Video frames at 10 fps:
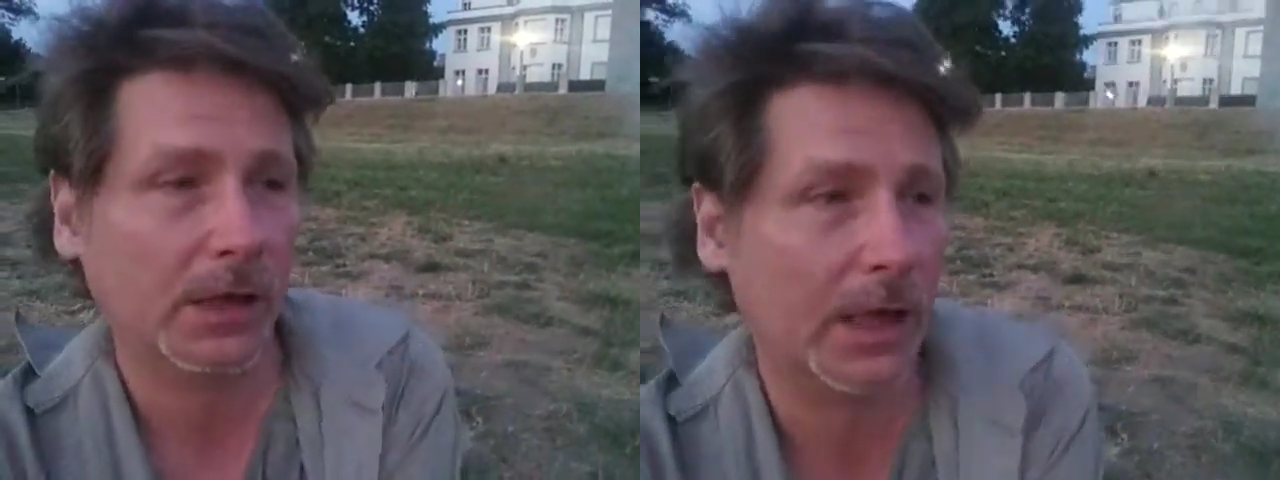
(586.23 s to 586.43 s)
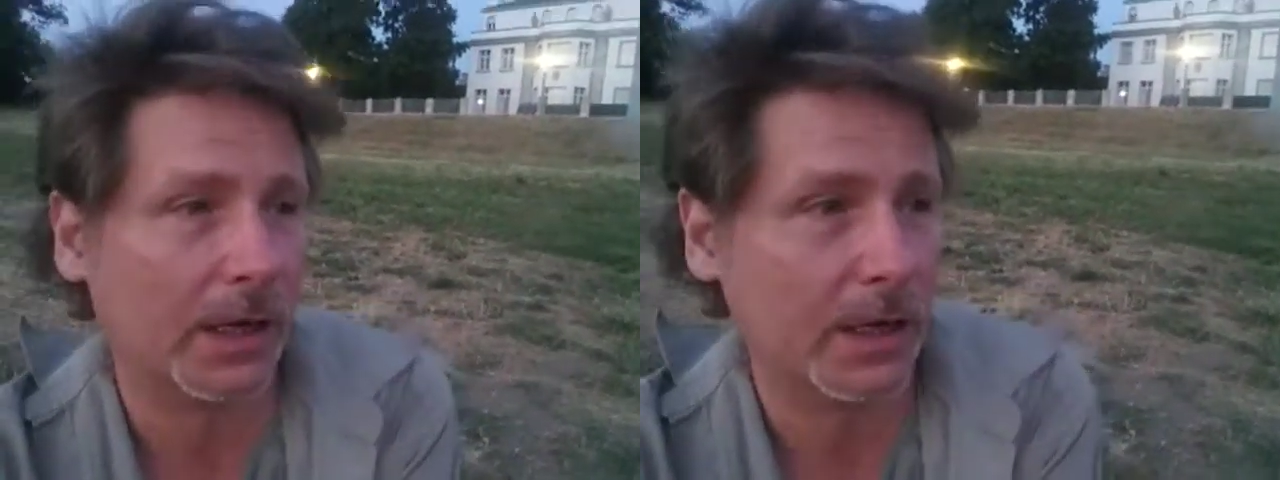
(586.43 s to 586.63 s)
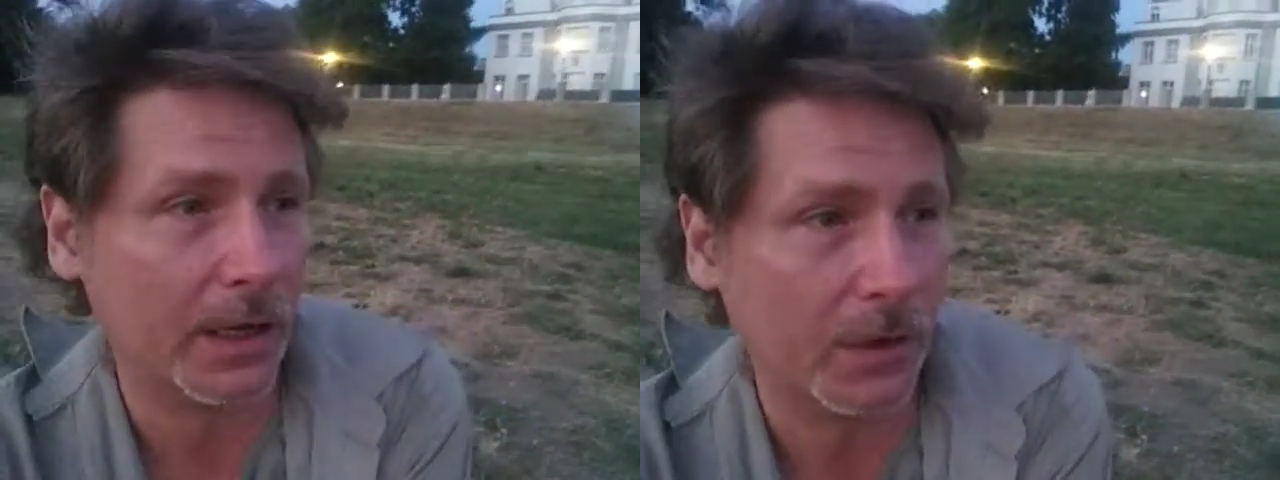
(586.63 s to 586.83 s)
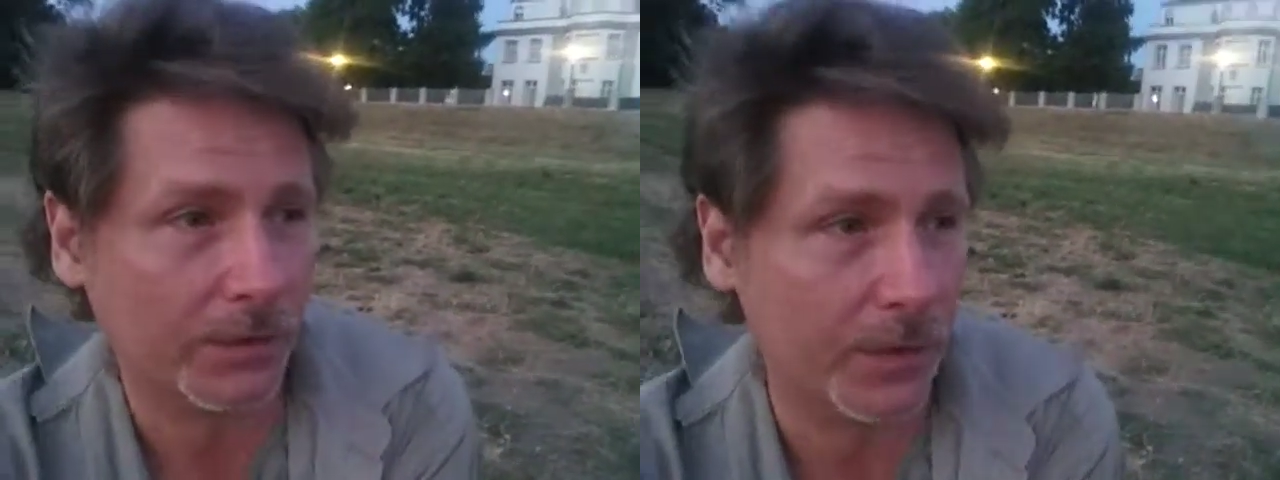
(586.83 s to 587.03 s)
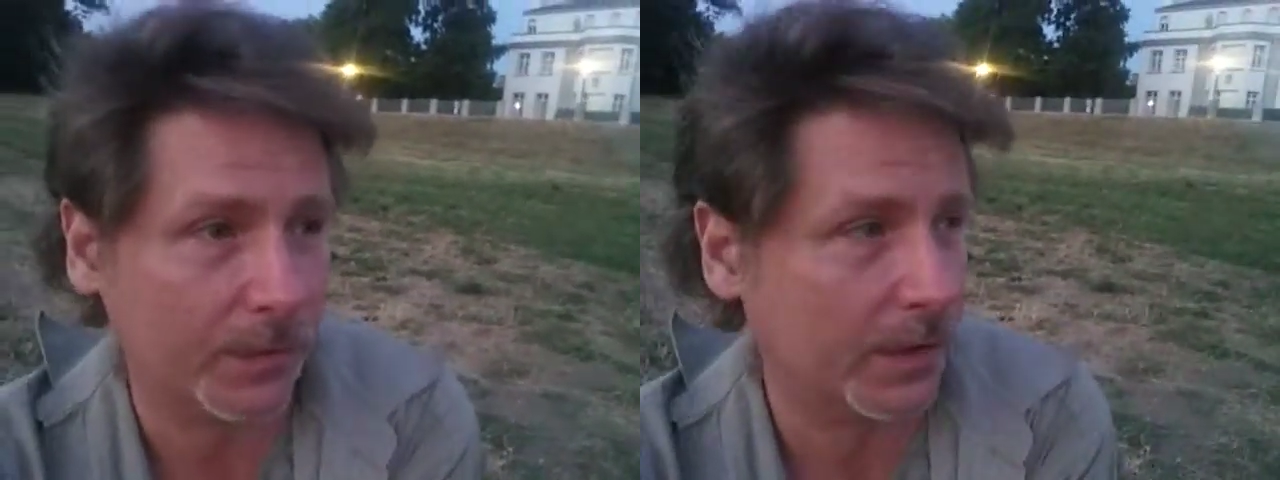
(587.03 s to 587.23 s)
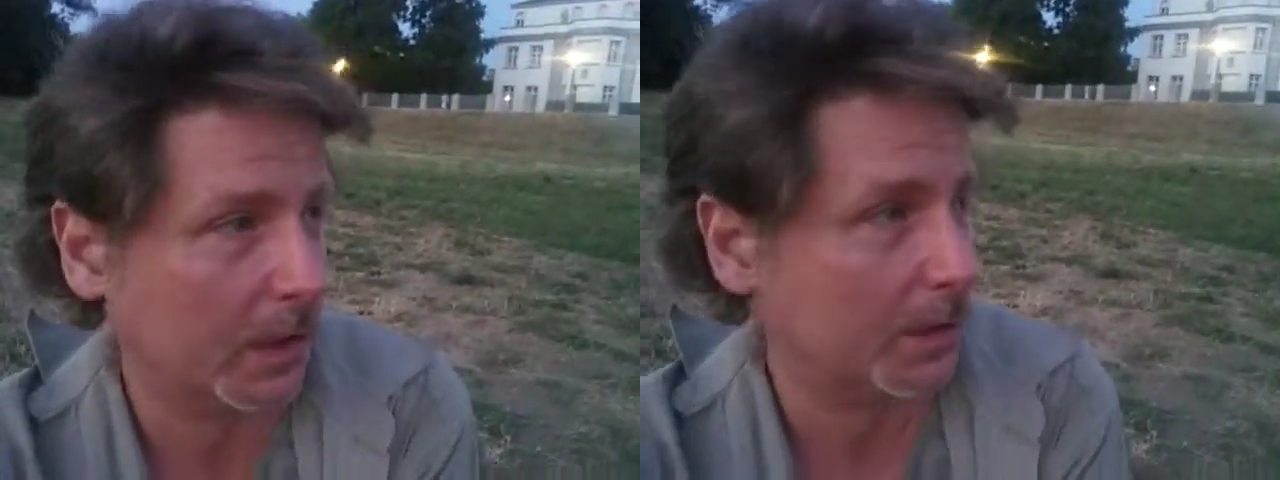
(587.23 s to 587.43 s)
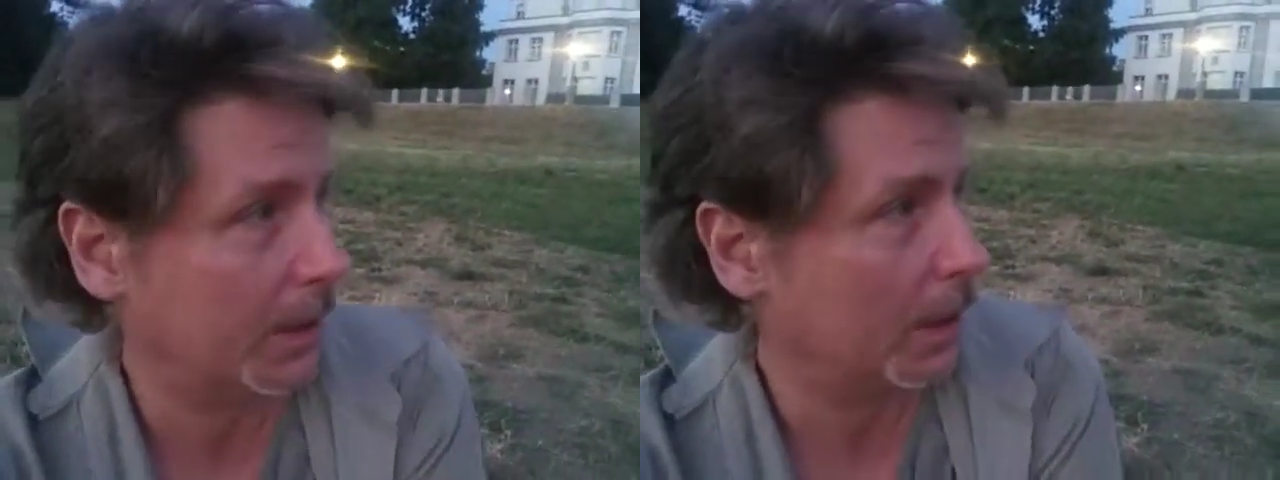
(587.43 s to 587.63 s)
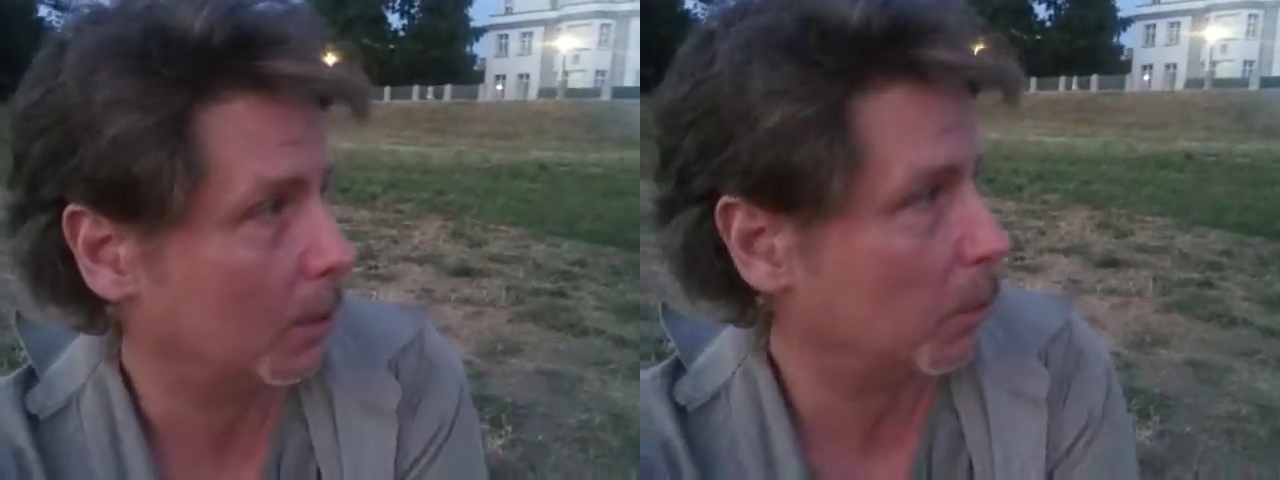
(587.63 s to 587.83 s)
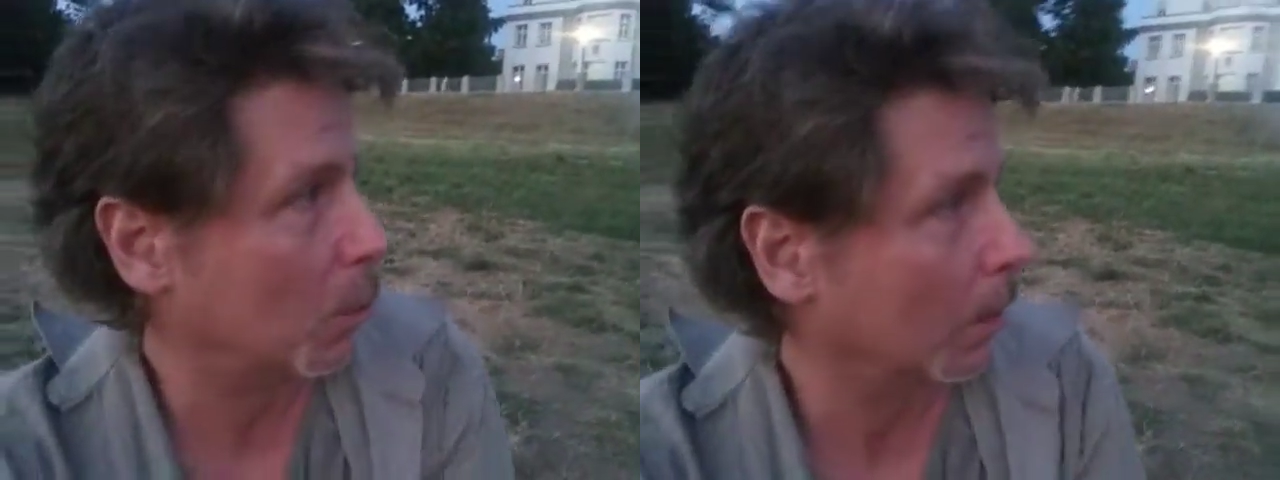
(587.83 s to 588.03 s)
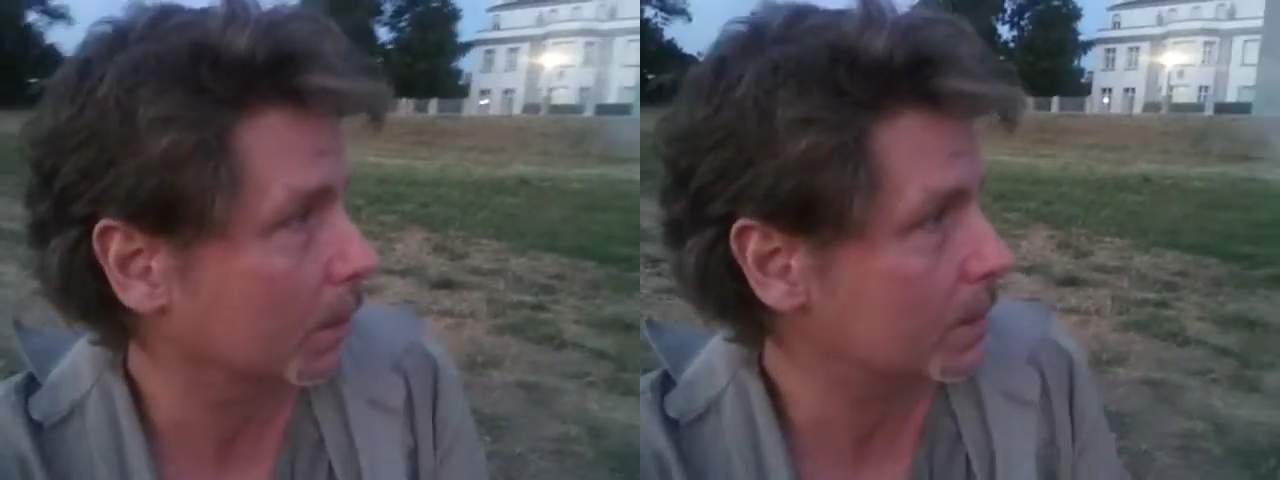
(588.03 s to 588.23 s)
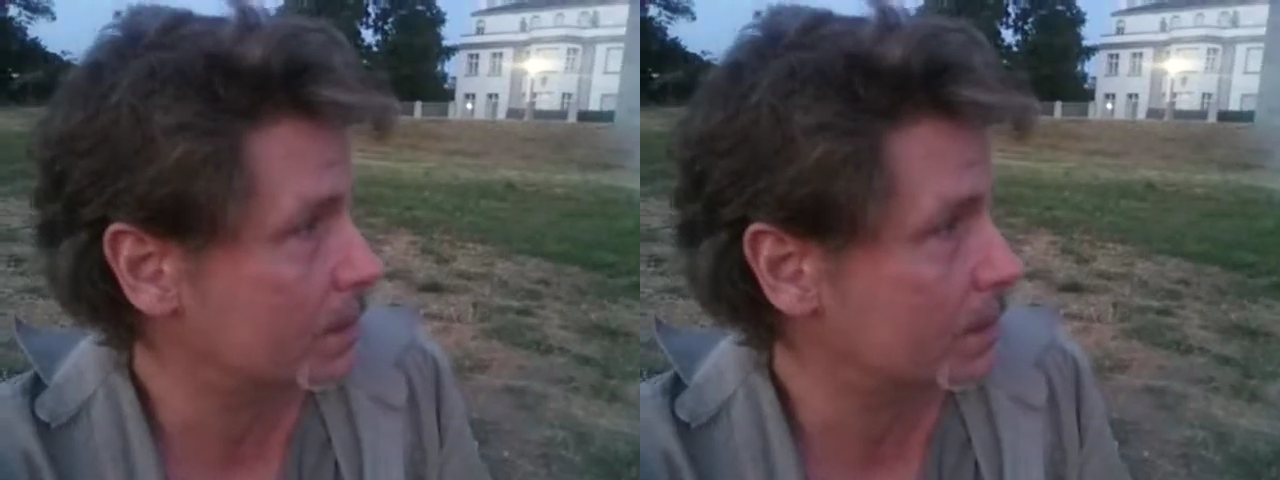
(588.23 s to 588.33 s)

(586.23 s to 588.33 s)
getting an interview there at the airport.